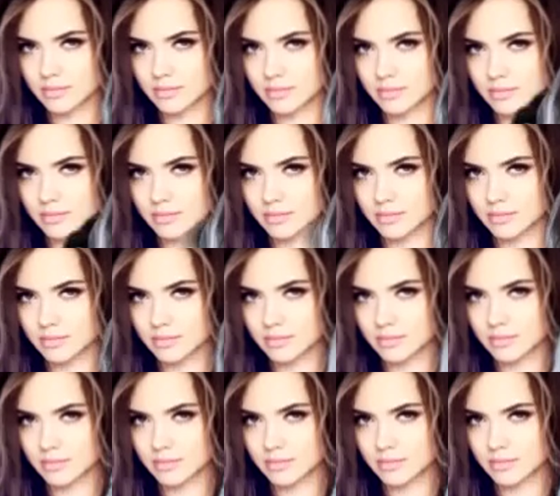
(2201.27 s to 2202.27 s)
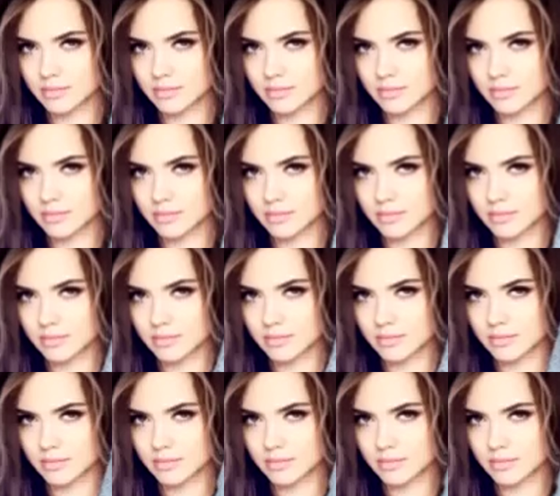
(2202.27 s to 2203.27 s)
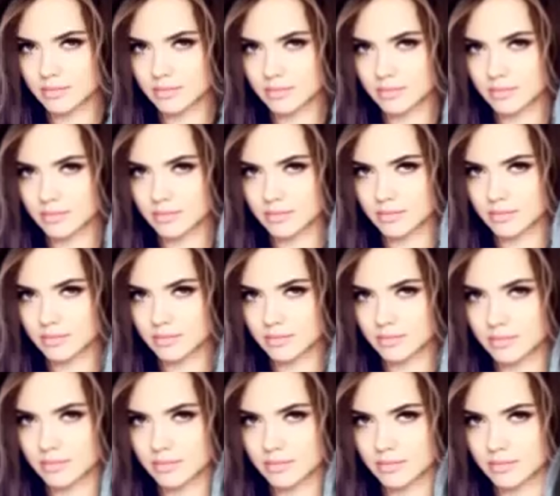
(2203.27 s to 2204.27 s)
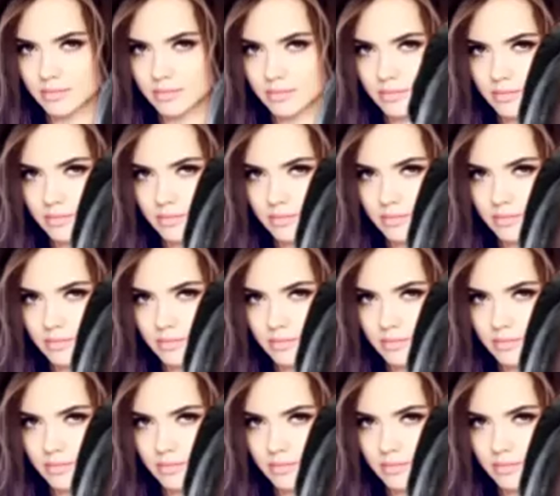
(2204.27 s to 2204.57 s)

The person shown says nothing.